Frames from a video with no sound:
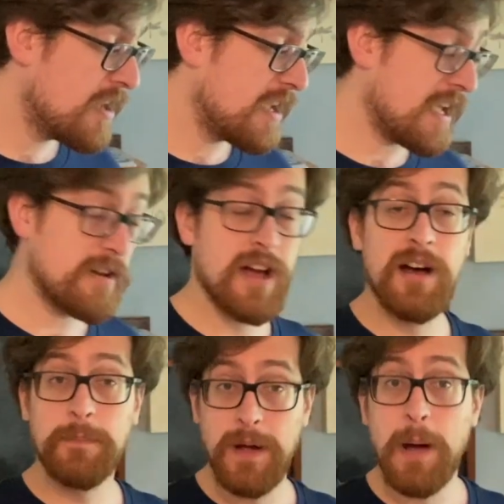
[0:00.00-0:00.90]
and
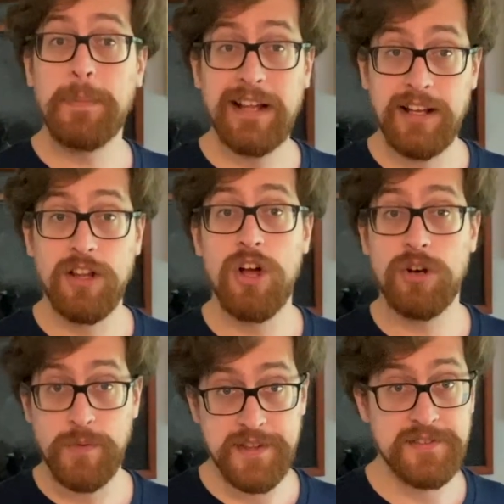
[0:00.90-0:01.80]
I'll play along
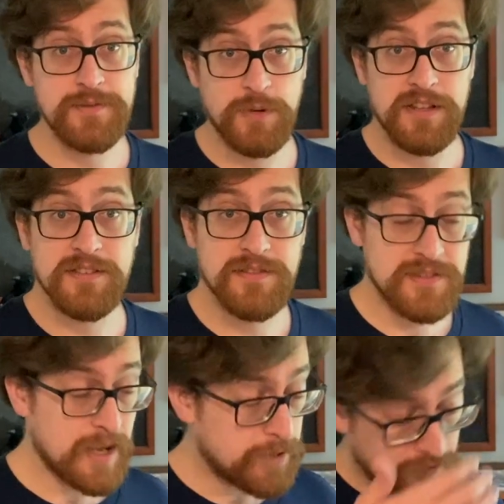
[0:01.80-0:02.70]
with a
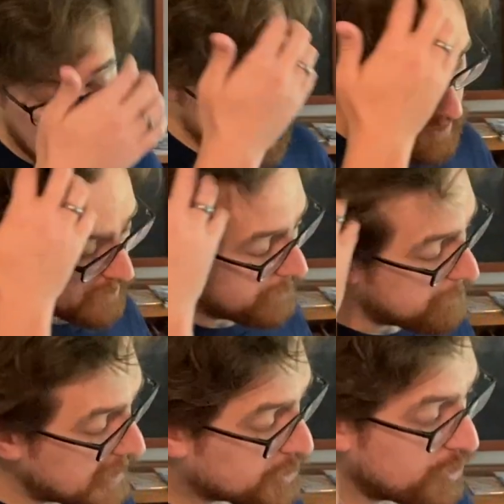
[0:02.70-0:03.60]
subdivided
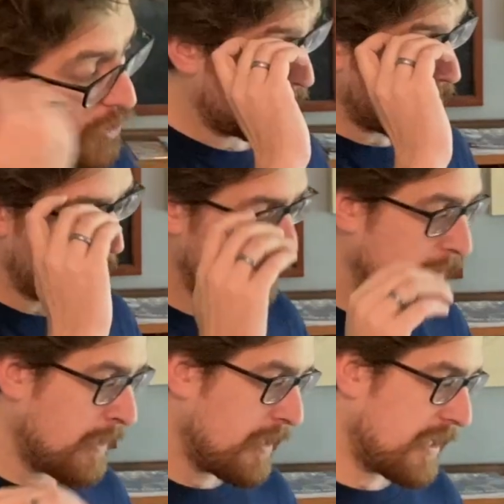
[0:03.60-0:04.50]
metronome, but
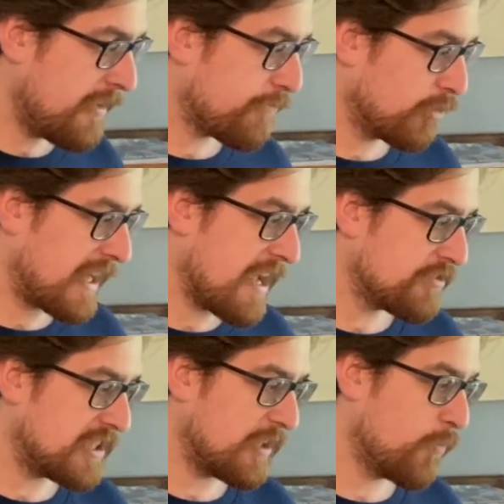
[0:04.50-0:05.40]
if we're
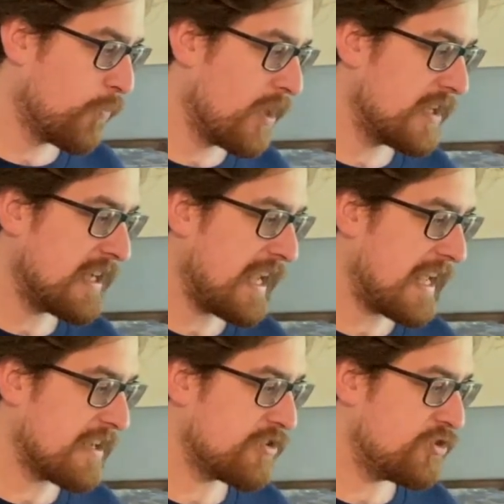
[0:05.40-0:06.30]
counting 1
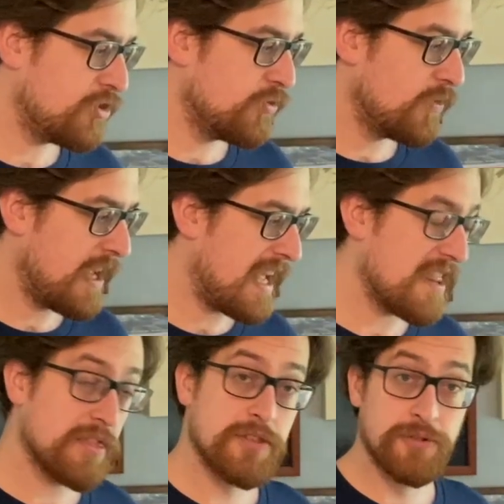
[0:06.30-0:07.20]
and 2
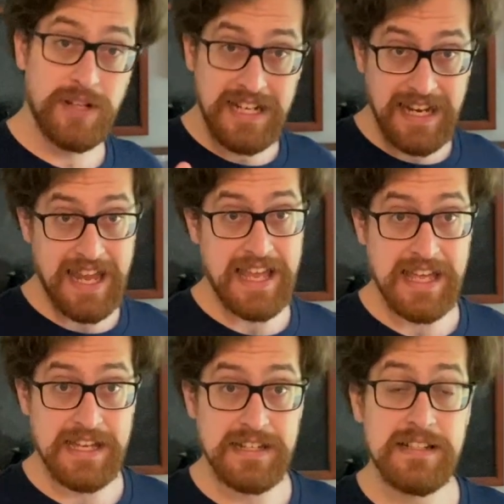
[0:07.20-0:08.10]
and 3
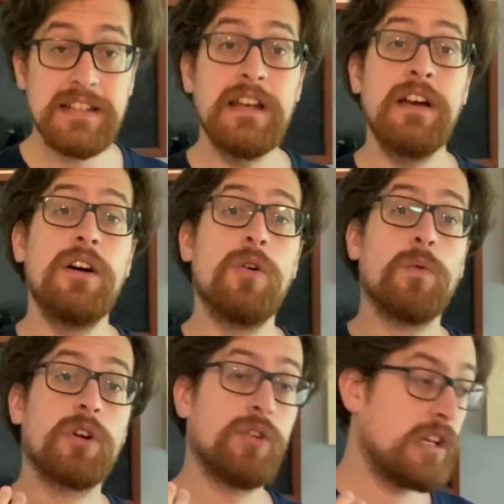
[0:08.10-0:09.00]
and,
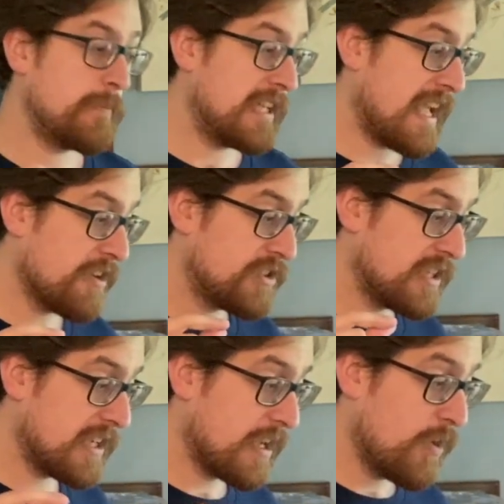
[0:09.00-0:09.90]
we're going to be
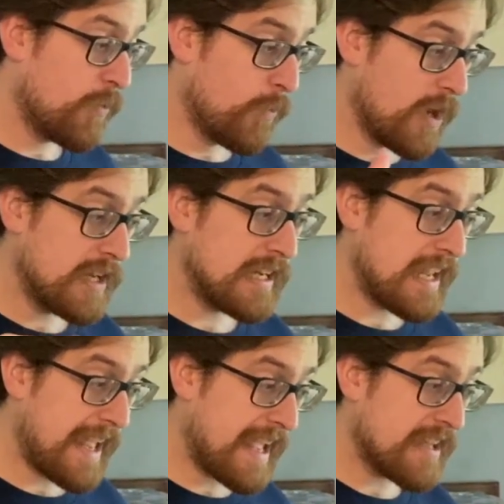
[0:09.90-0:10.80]
counting 1
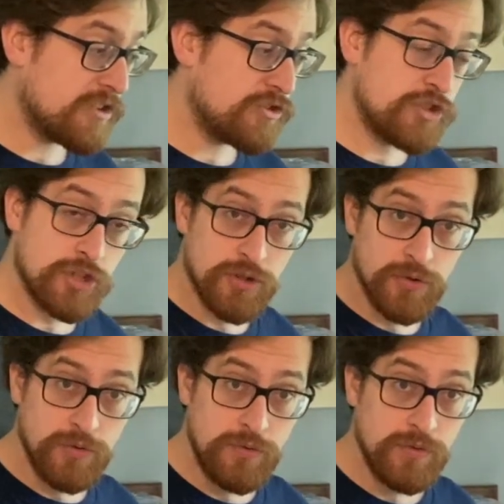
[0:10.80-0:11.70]
and
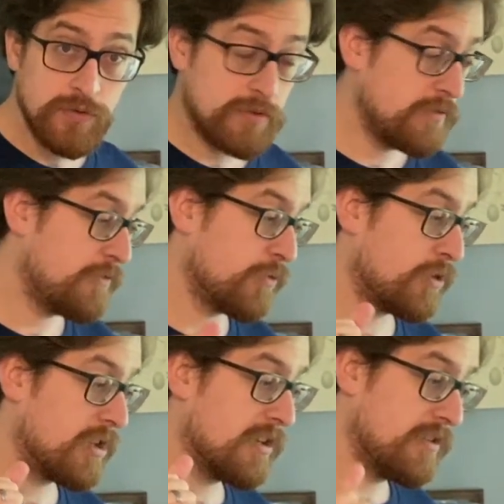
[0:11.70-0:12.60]
2
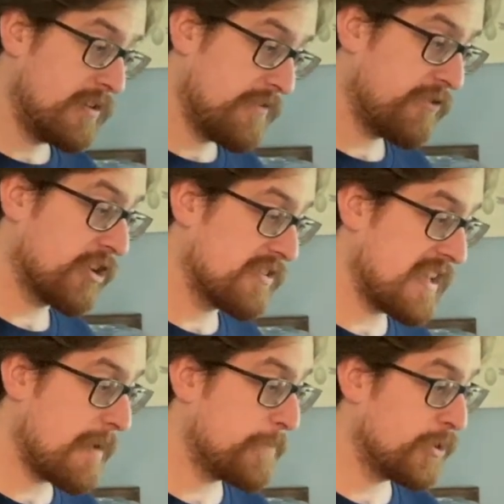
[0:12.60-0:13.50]
for
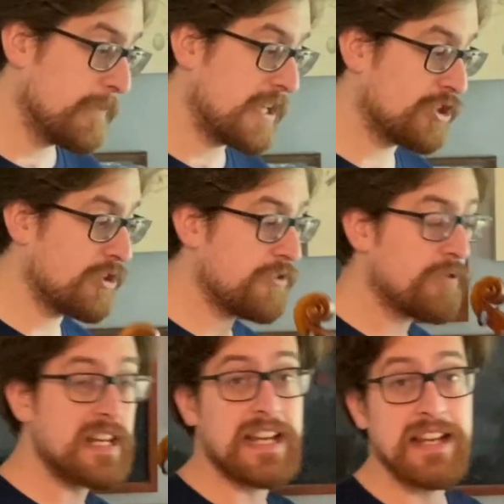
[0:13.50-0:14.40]
example, measure
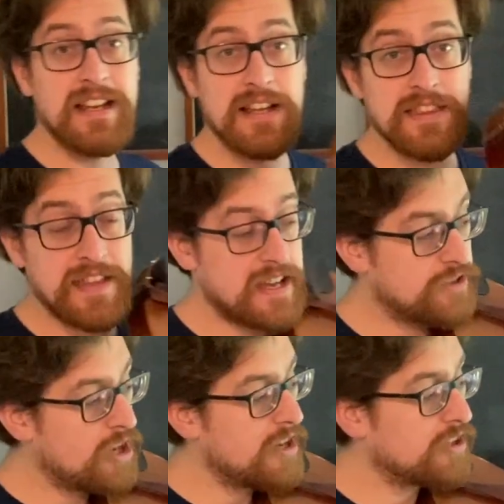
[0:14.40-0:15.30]
3, that
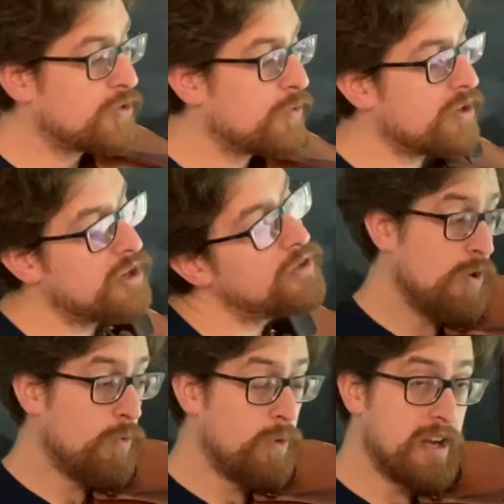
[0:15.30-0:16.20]
dotted quarter note.
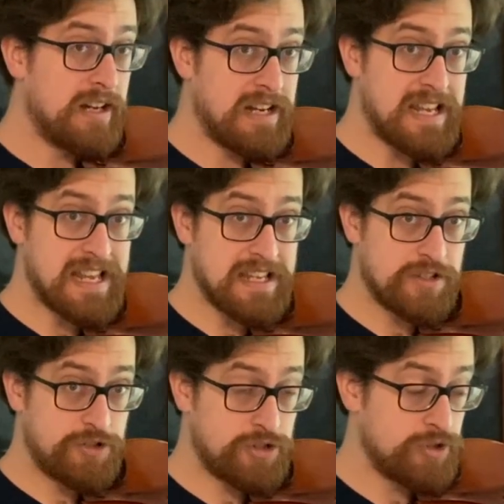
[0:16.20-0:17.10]
1
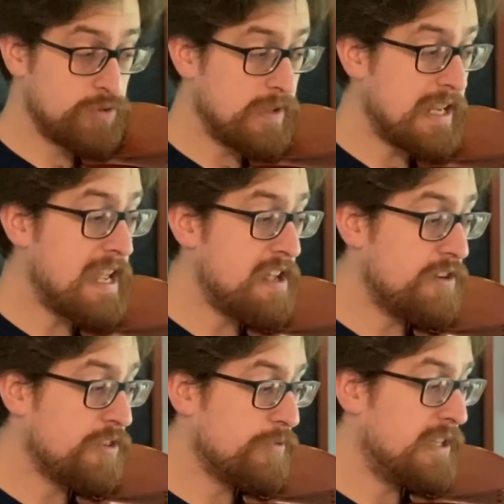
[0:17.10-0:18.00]
and 2
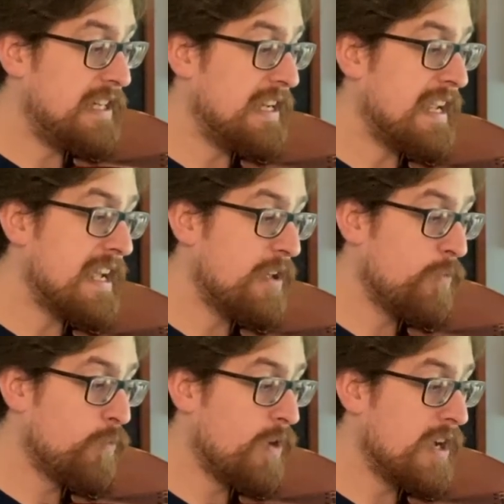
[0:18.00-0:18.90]
and 3
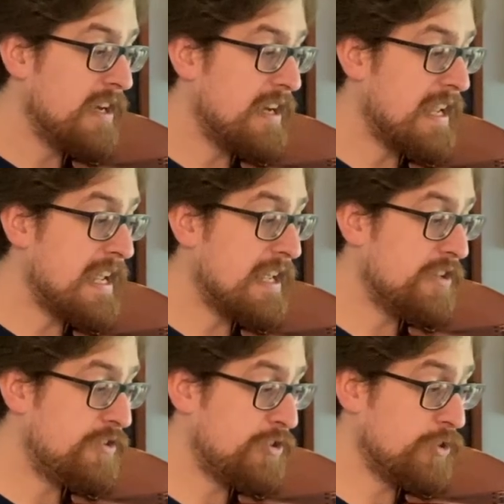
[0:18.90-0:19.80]
and 1 and
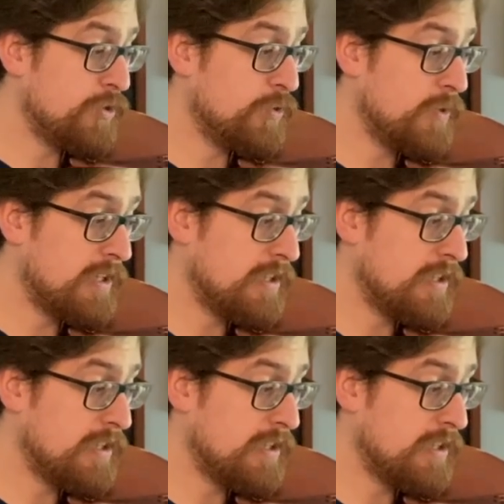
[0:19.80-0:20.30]
2.